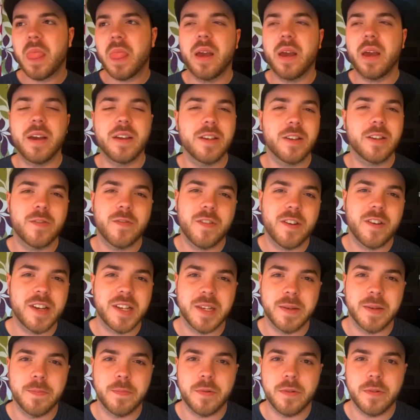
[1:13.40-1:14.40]
And it's very
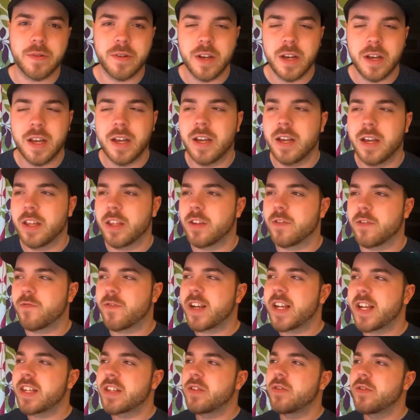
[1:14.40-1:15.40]
simple. The
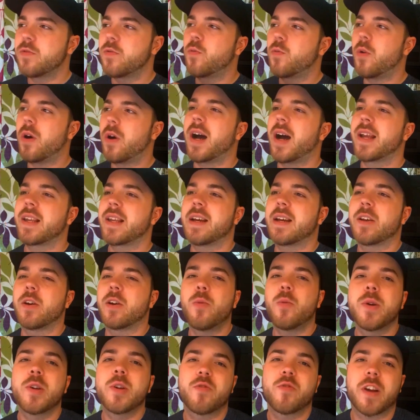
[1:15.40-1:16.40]
reason why I
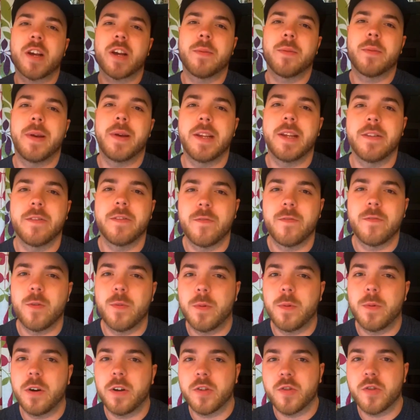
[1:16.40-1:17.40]
always recommend
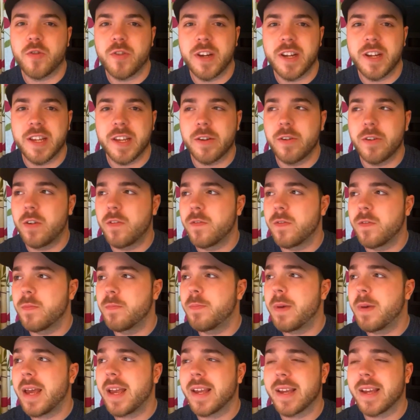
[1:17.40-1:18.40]
football trading over
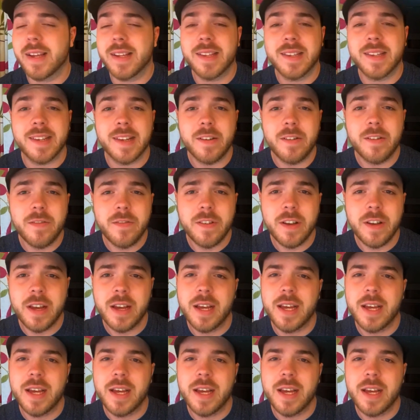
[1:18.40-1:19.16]
betting itself